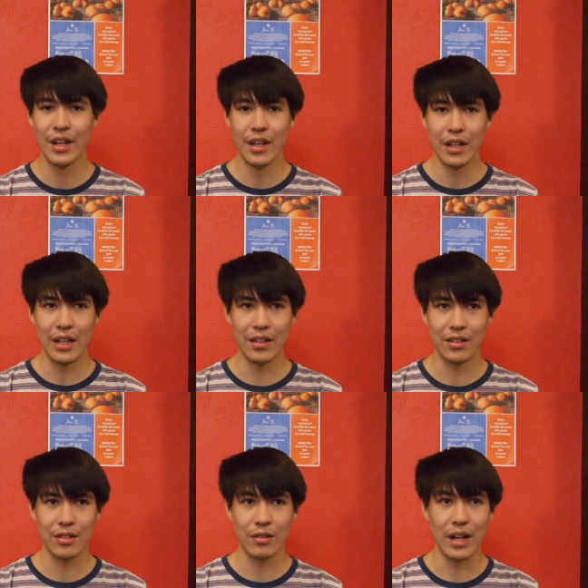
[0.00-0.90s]
Yeah. And
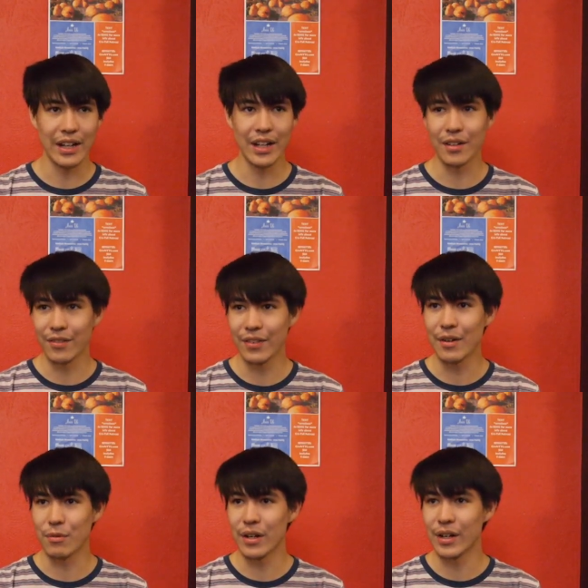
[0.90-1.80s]
so I got an
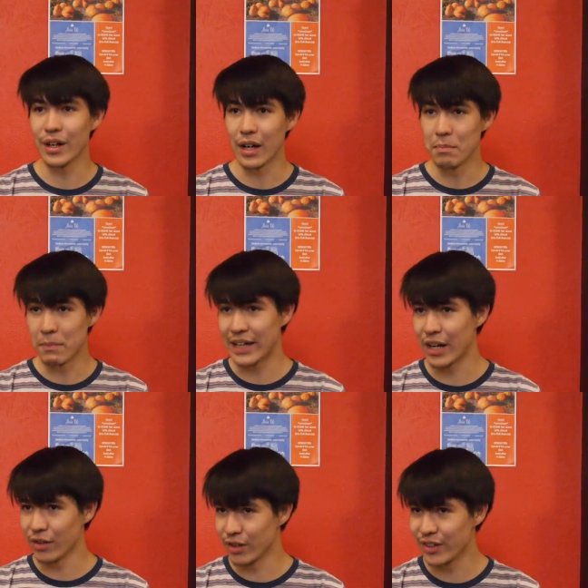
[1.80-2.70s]
event where my character